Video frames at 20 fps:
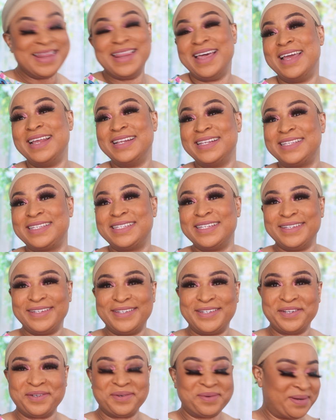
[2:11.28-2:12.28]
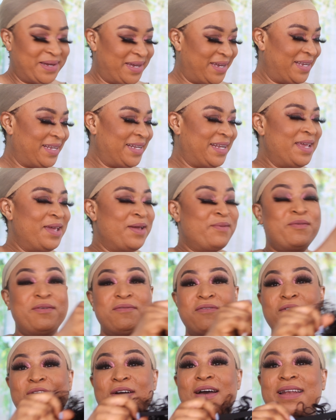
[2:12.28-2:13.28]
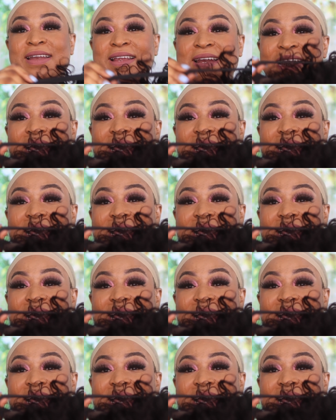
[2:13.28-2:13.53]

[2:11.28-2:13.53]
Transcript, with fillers: let's do it we've got an